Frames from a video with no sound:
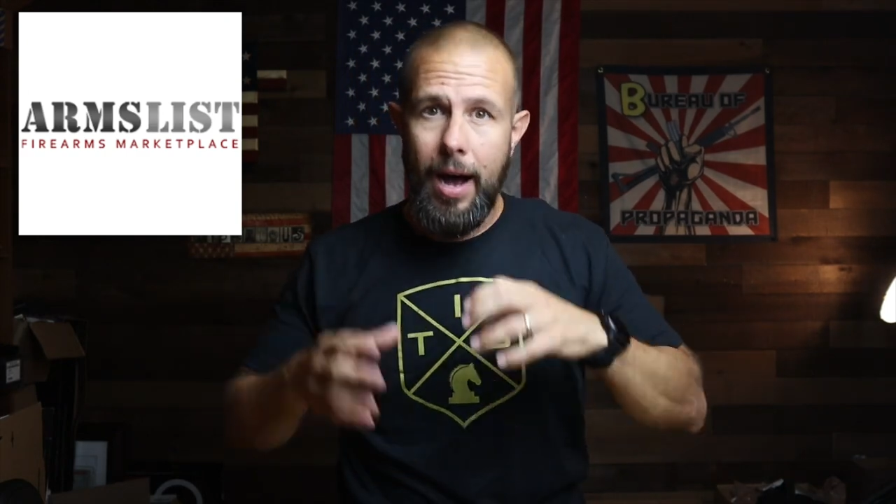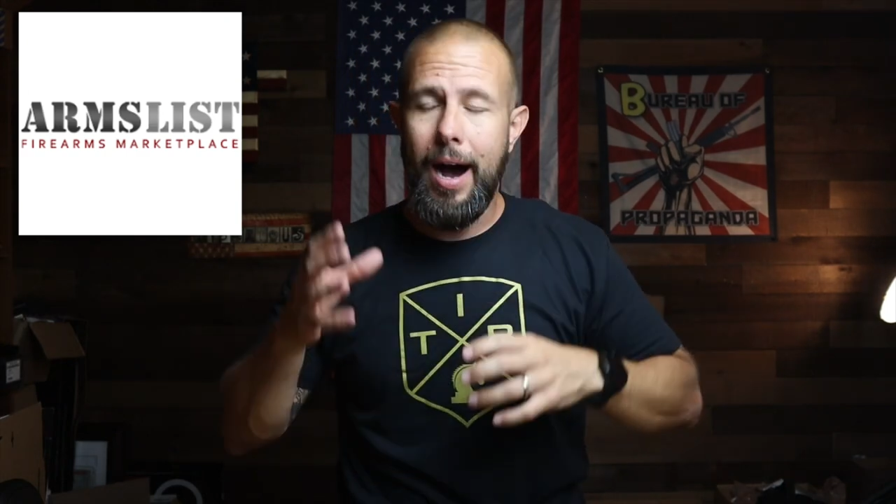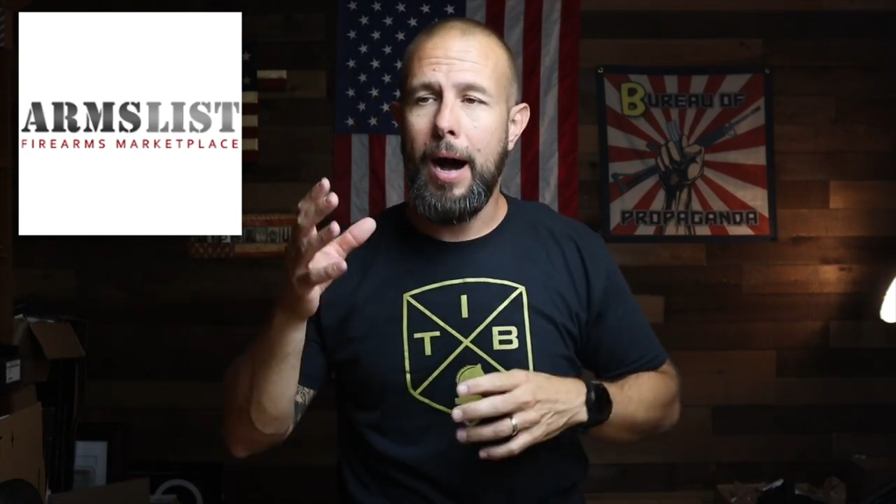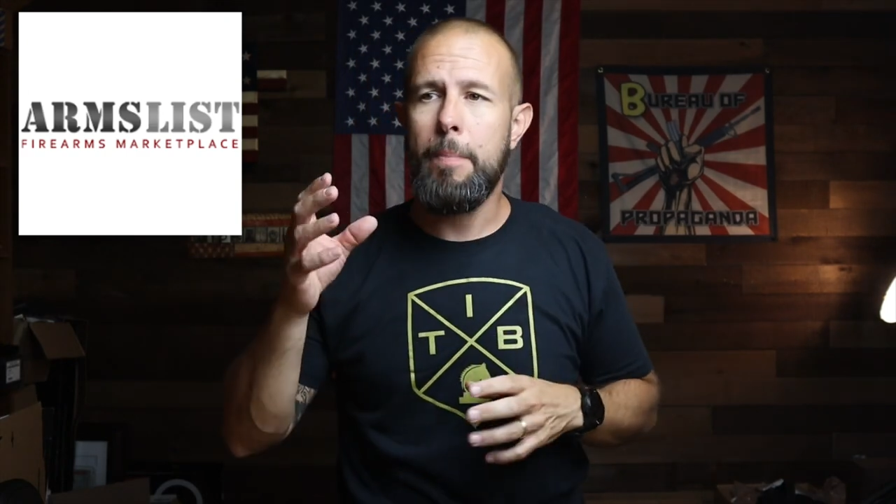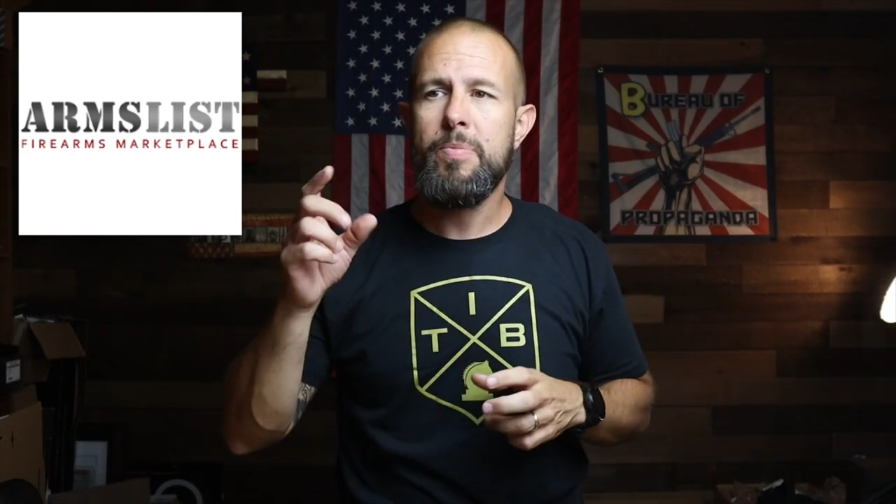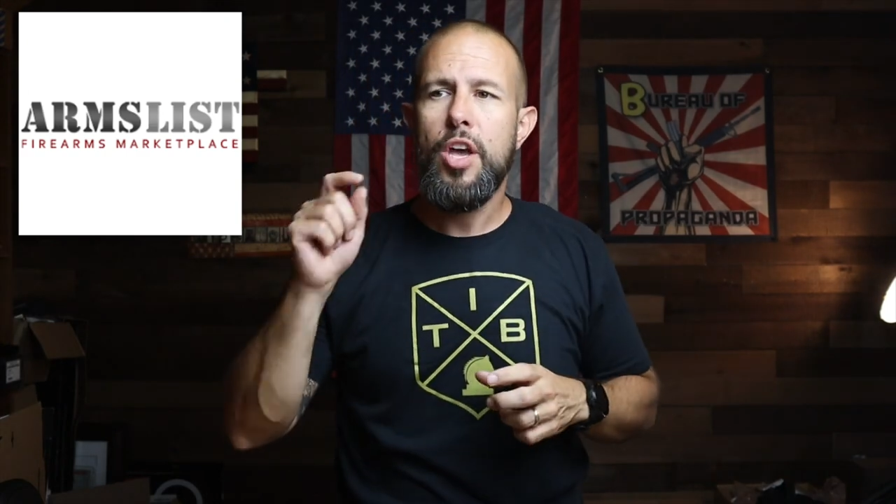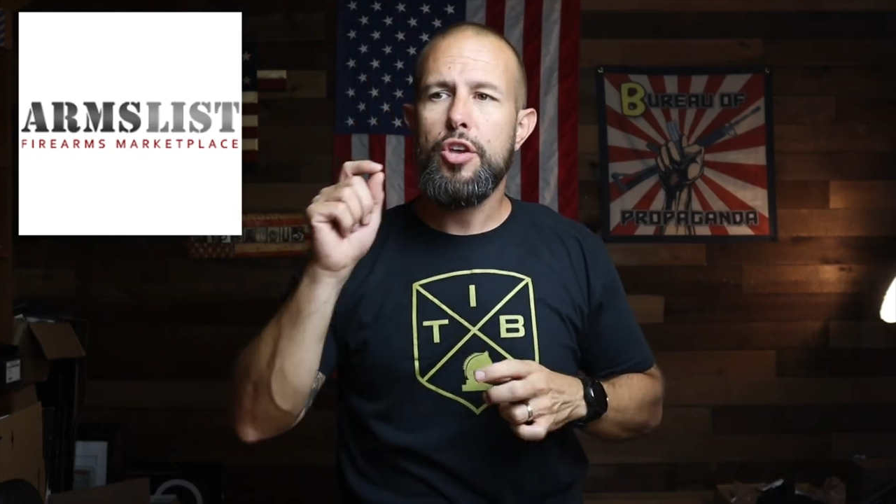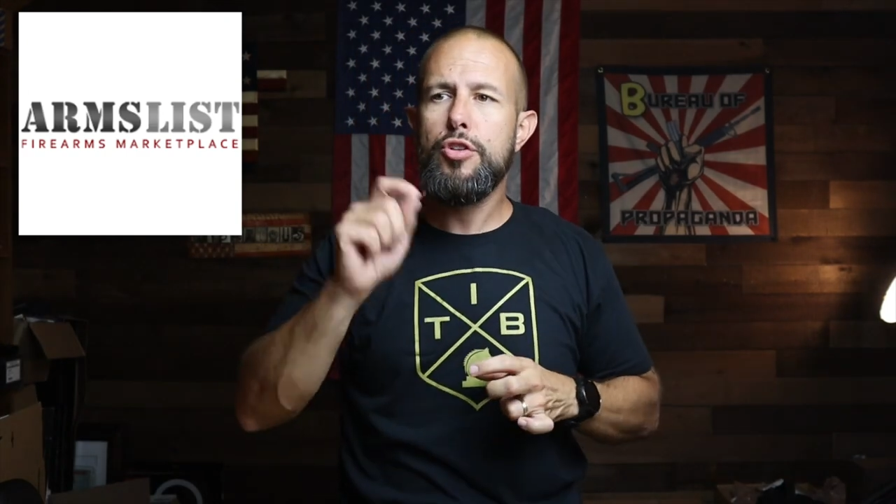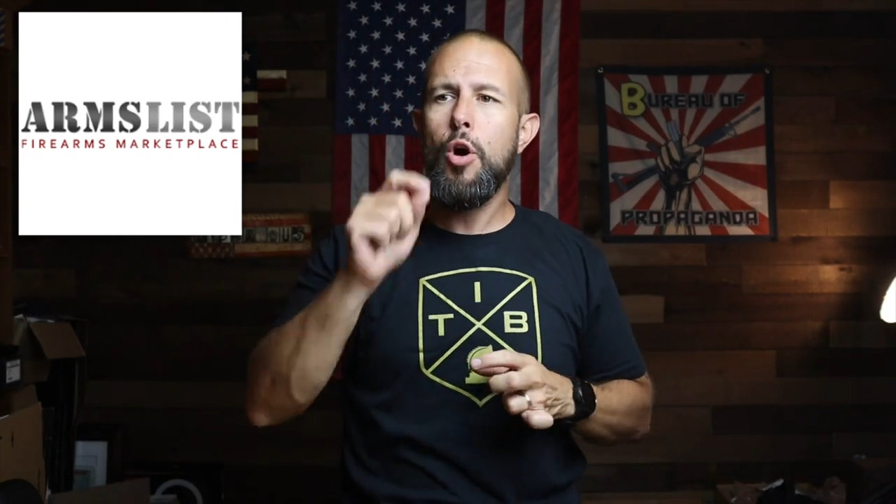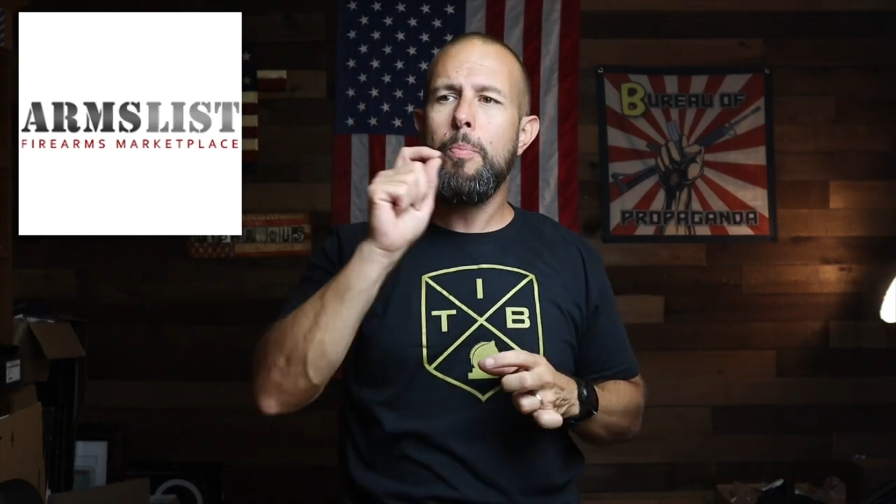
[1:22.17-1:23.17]
Um,
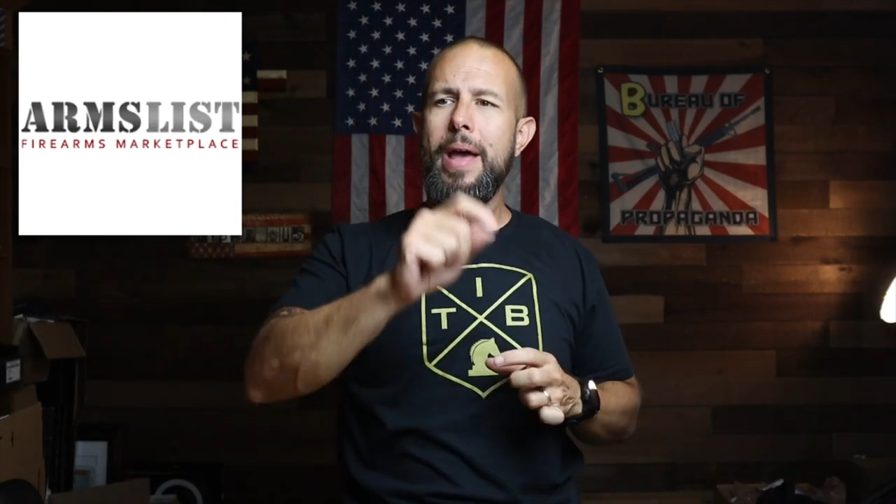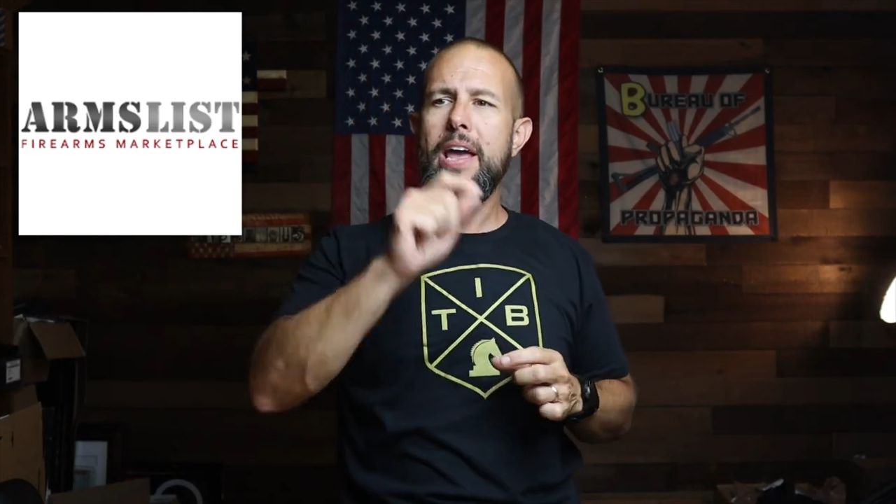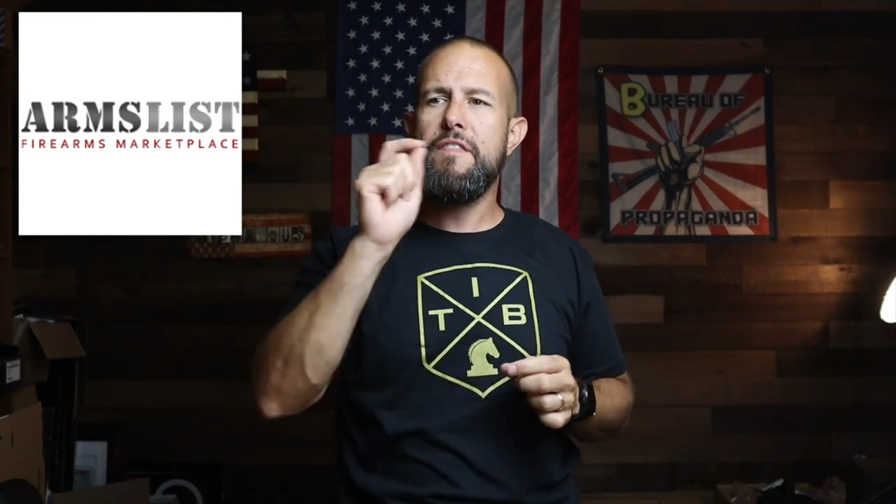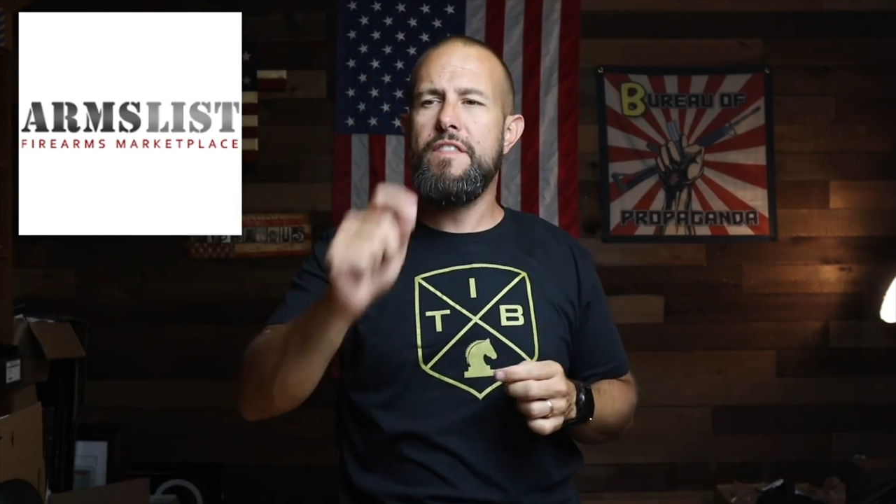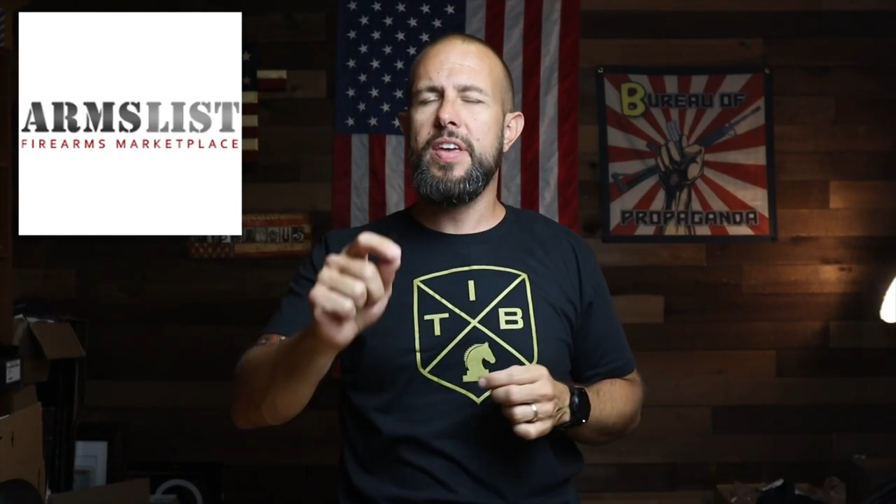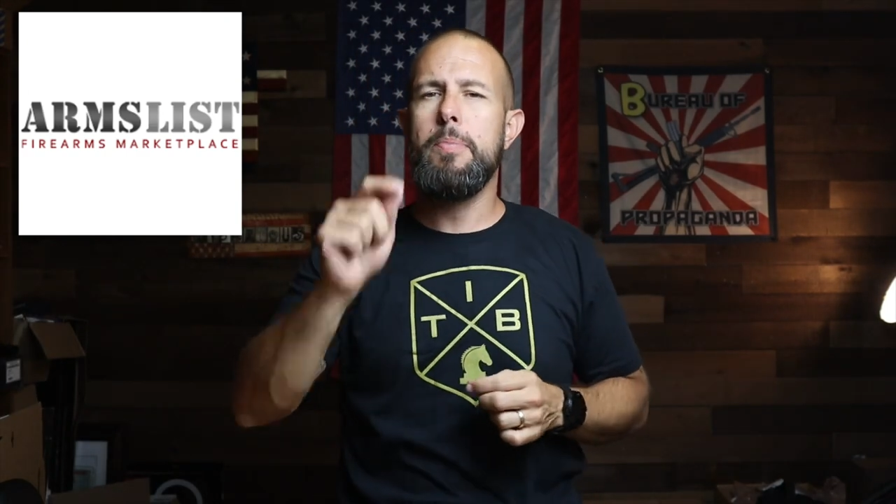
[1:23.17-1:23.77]
you don't pay a fee